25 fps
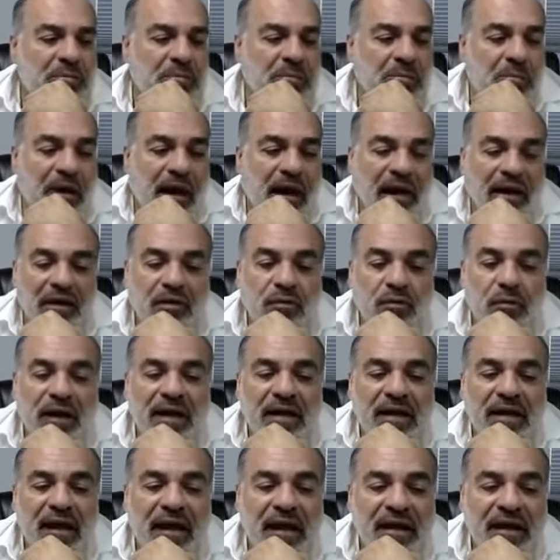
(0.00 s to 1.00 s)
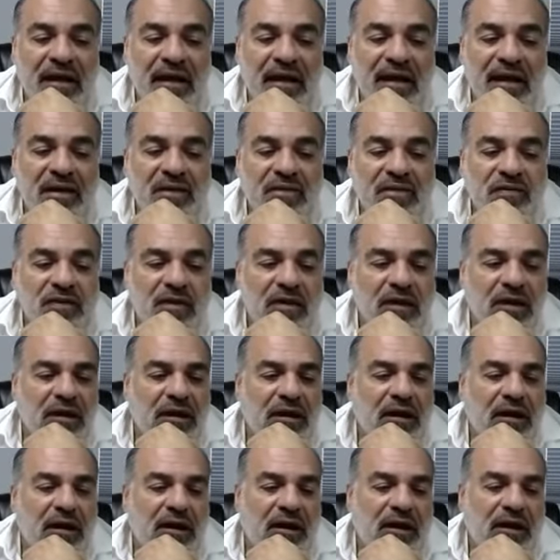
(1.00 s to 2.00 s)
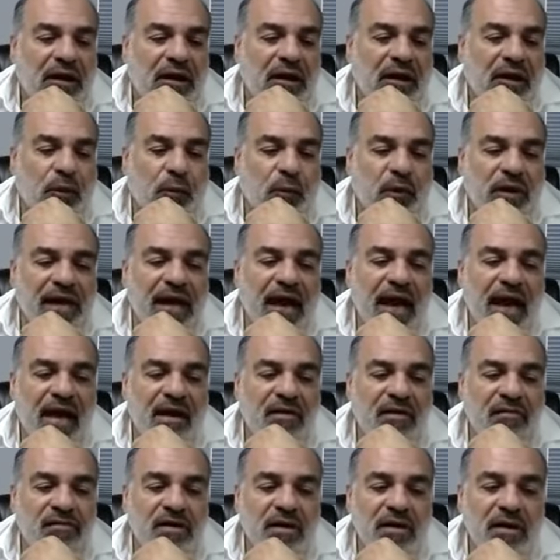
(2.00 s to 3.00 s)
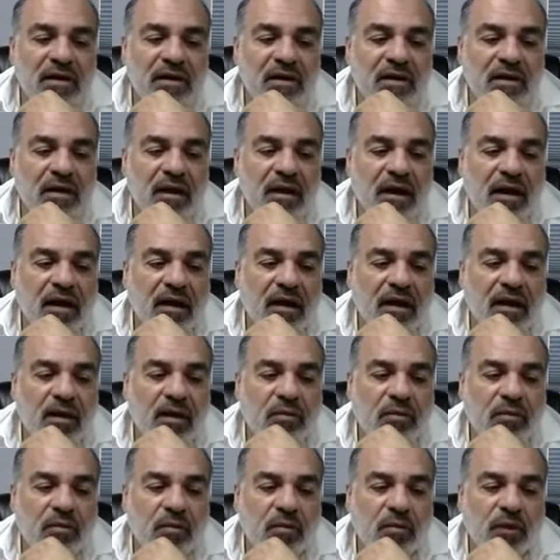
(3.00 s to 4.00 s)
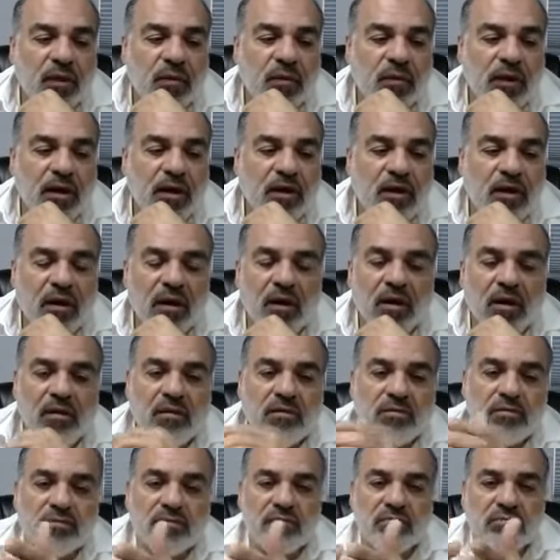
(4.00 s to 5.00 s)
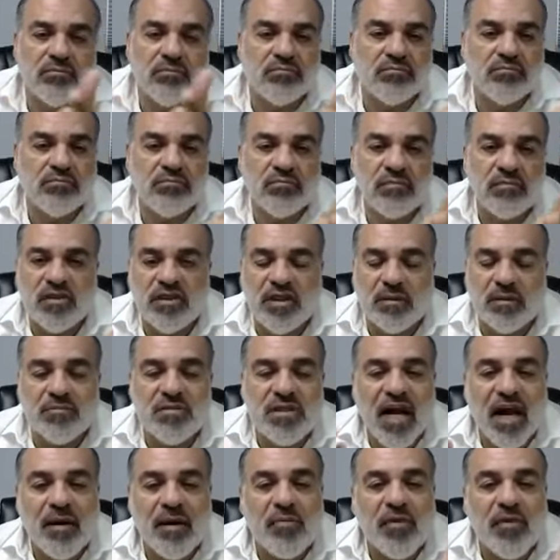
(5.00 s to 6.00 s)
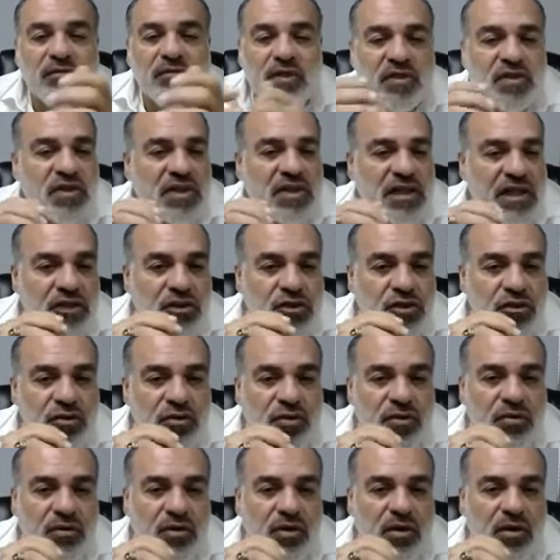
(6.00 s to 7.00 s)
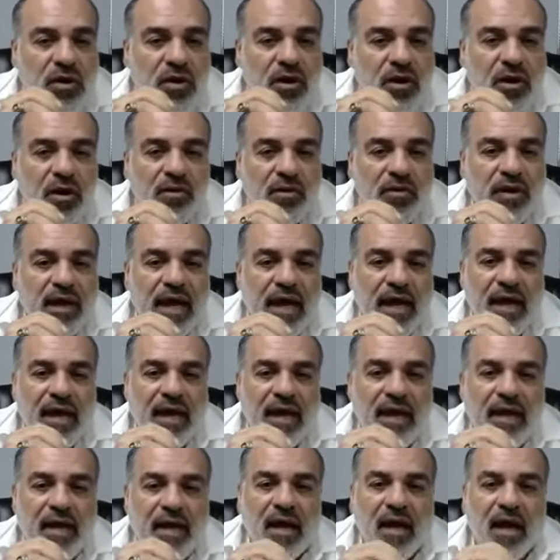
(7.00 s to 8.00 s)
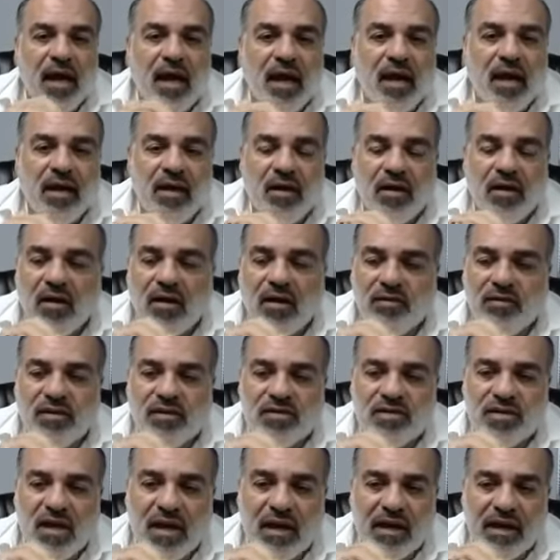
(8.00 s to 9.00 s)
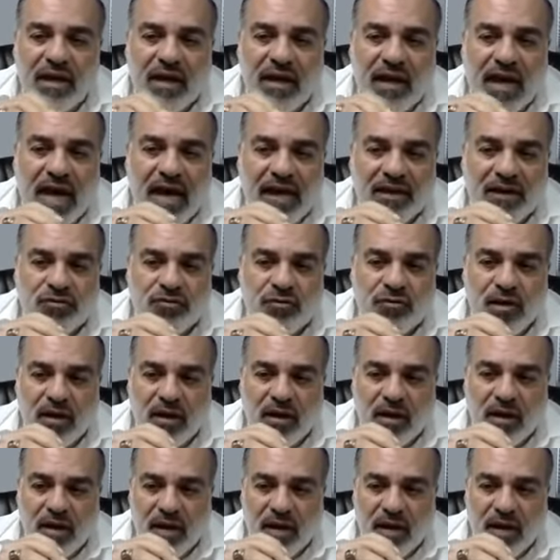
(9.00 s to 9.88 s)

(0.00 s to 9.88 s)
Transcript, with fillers: migraine headaches, Are we having what we call some type of a seizure? Okay, are the psychiatric